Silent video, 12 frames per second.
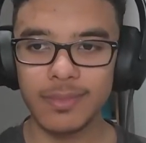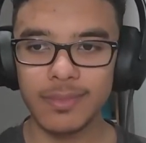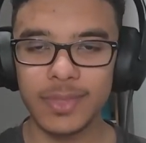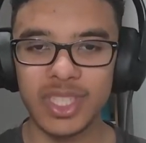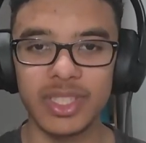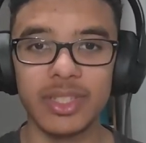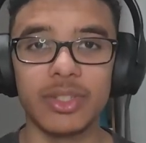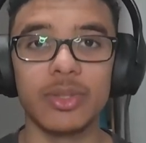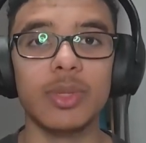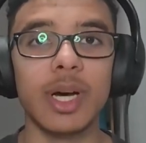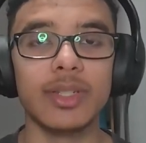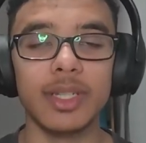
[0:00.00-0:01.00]
since two
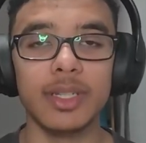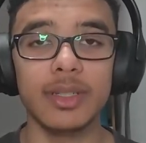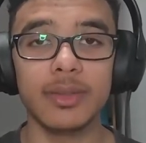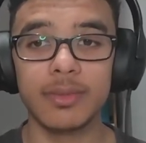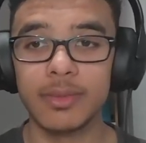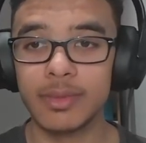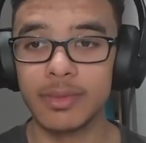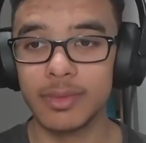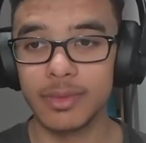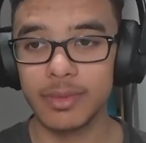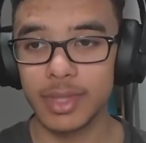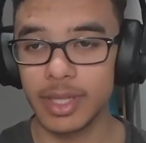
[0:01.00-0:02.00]
thousand eight,
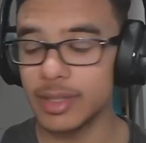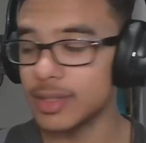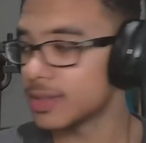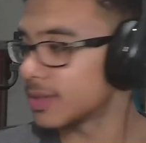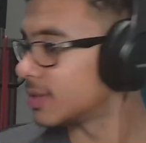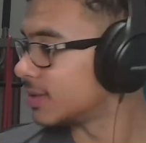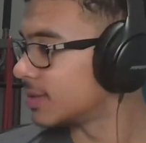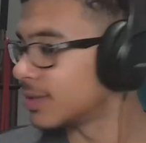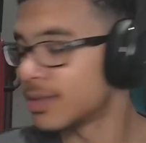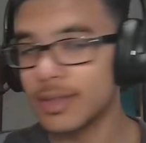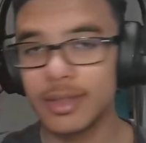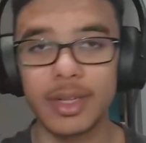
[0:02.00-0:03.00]
I think,
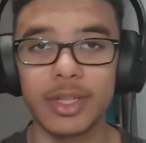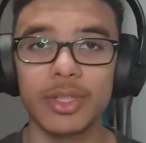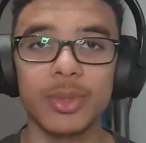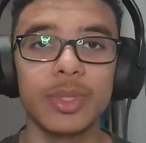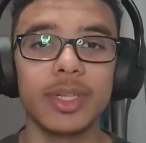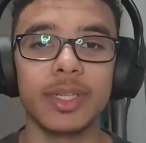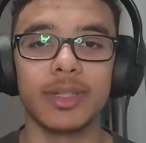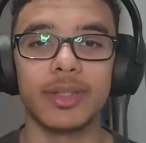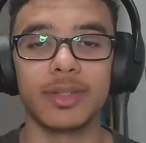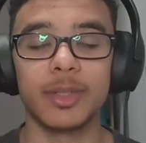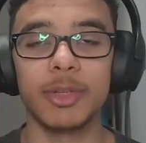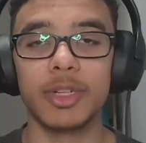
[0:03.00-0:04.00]
excluding like
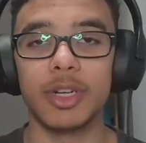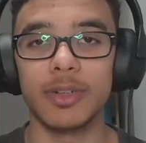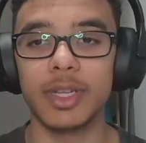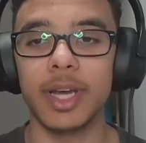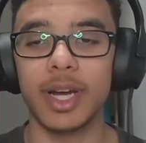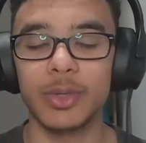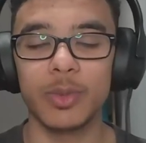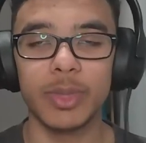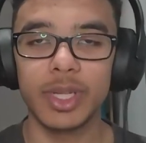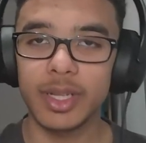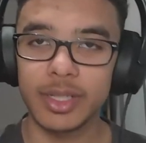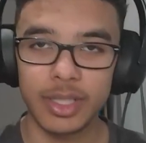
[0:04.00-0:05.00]
spin-offs, like actual
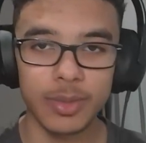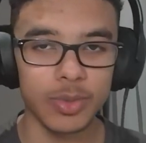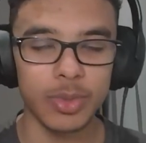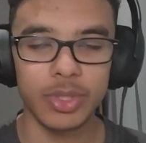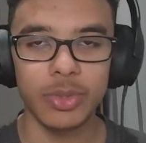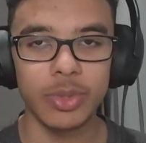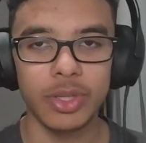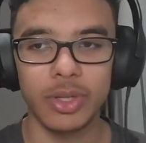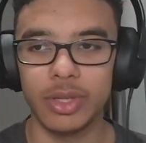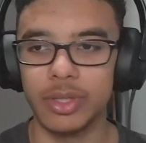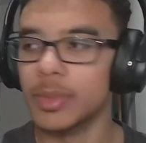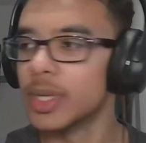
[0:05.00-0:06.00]
mainline games have been two D in
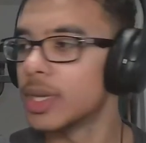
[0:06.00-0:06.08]
all of them.